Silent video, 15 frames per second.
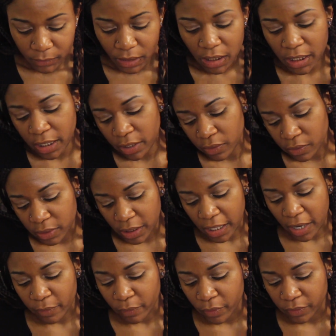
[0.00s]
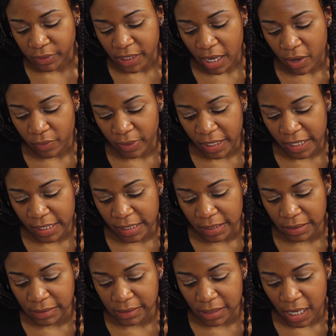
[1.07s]
Another thing I wrote down
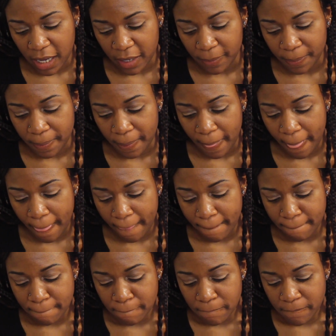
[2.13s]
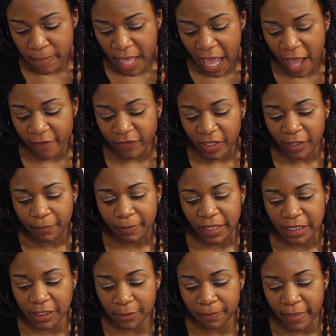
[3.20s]
is having
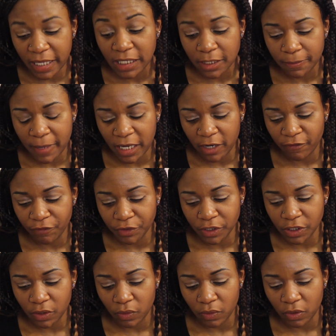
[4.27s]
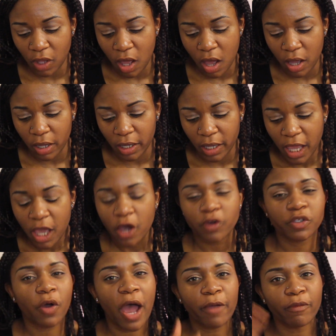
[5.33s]
been independent for so long. Oh,
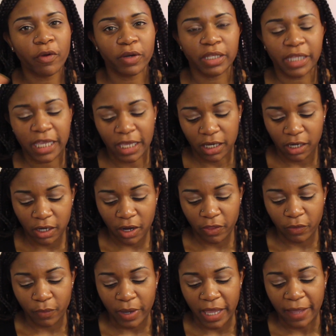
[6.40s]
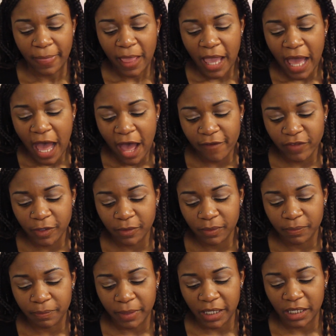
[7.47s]
so I wrote it like in another way. Having
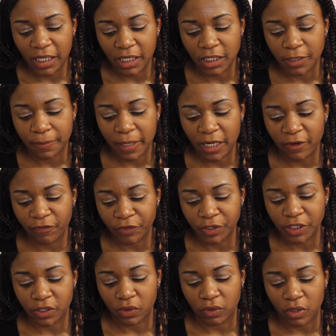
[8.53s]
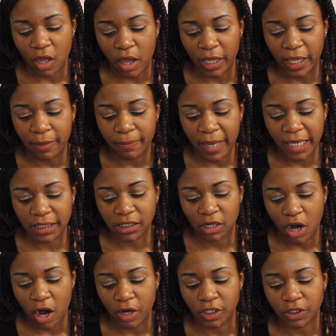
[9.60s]
been independent for so long, it makes it
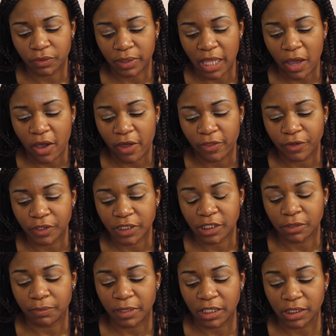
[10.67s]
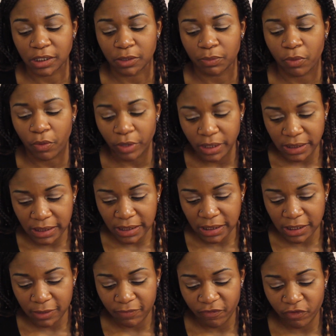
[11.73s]
hard to allow others to be a support
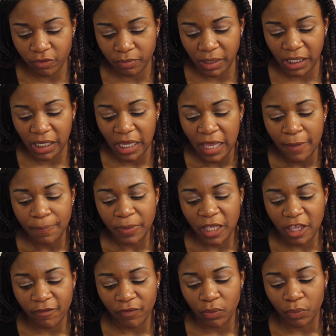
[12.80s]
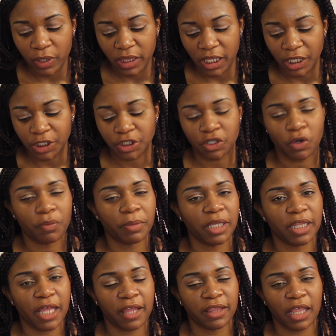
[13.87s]
system for me, even when they show me
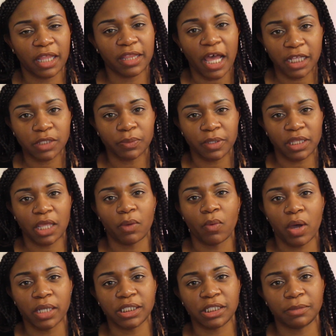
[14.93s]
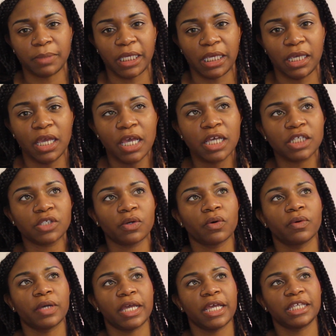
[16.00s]
that's what they want to be.
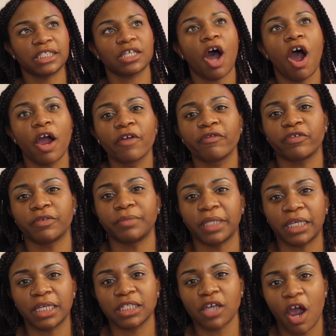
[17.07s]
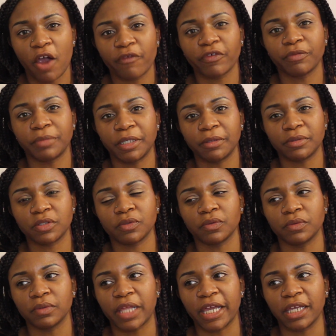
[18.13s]
So it's hard for me. It's hard for me to
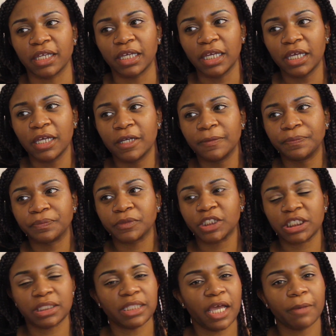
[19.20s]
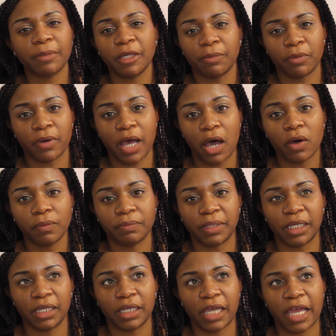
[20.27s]
like just let people help
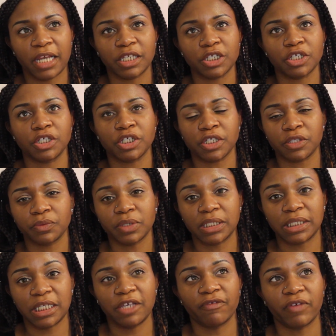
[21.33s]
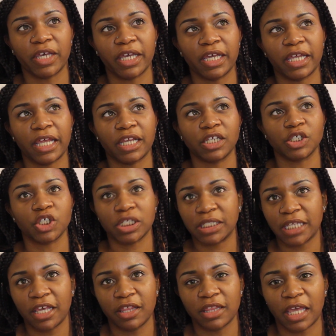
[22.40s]
me and to just receive it and just
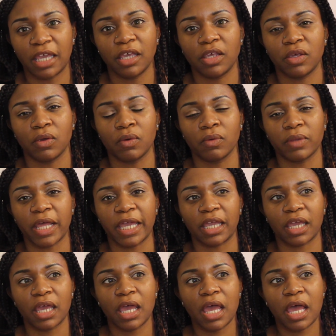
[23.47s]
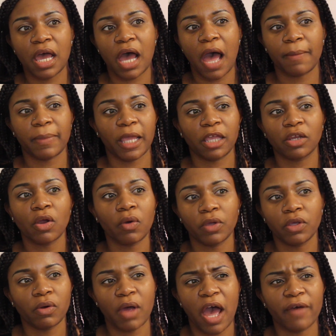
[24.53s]
say thank you. Like I'm like, no,
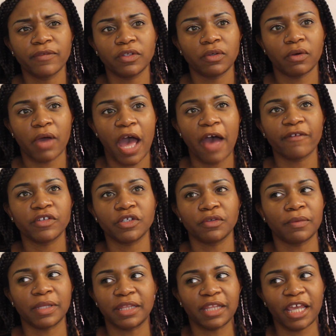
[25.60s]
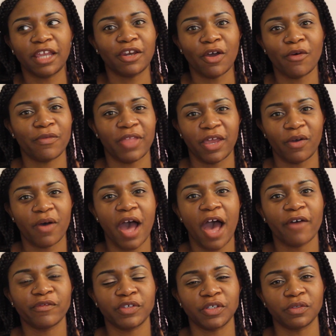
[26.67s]
you don't have to, you don't have to, and they know they don't
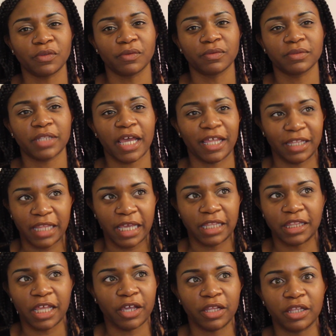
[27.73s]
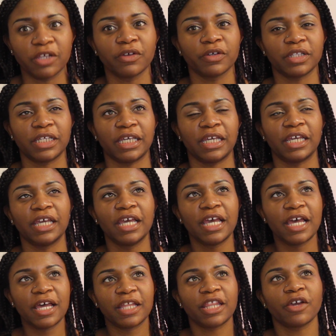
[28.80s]
have to. Like they literally,
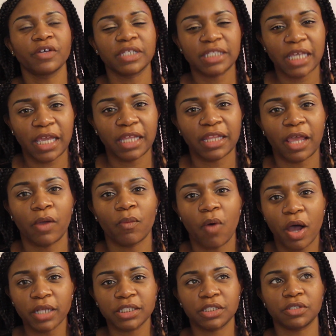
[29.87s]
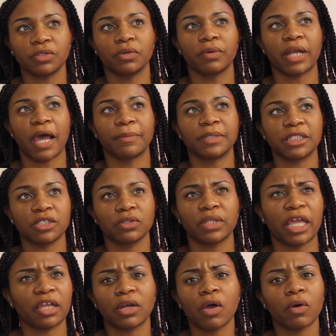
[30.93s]
they're saying they want to, and I'm still
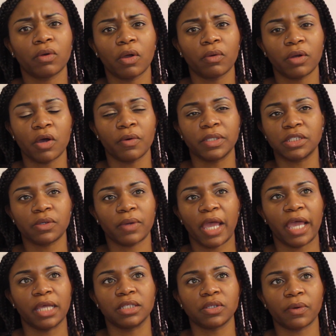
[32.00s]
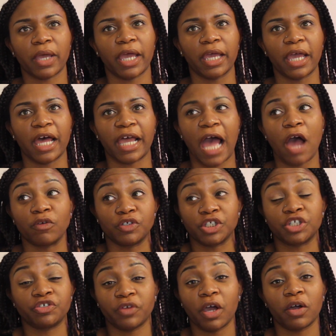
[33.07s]
like, no, no, no, it's okay, it's okay. Like I'll
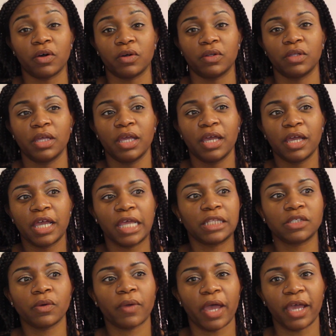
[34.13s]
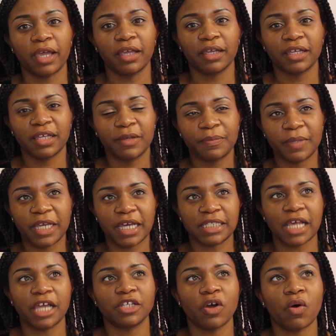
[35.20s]
just struggle. It's okay, because
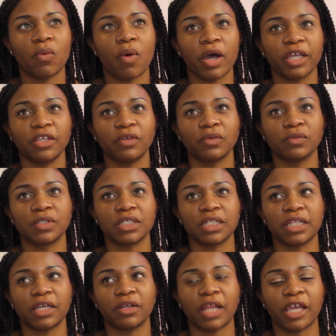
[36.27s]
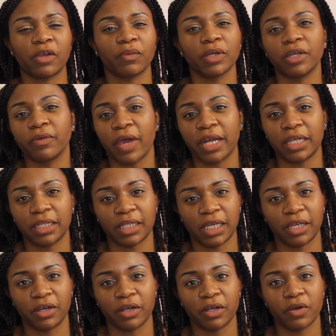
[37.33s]
I don't want you to then like regret it
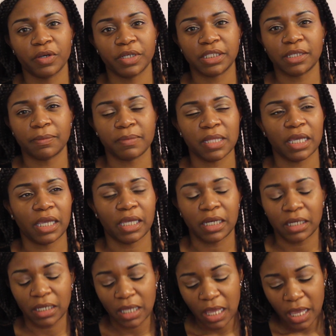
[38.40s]
later or something. And